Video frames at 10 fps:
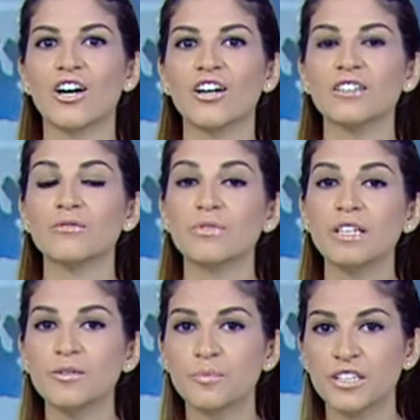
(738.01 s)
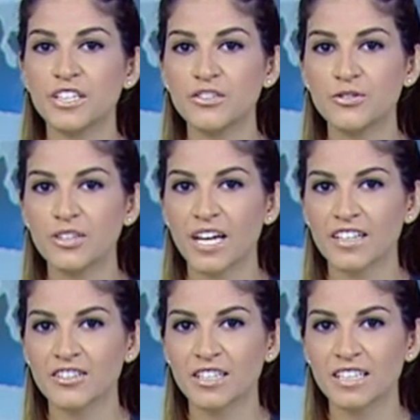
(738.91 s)
on a Rio beach to
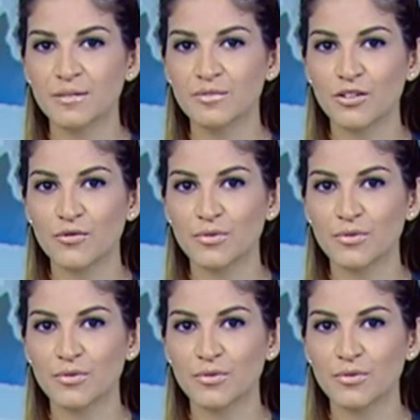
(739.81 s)
catch a glimpse of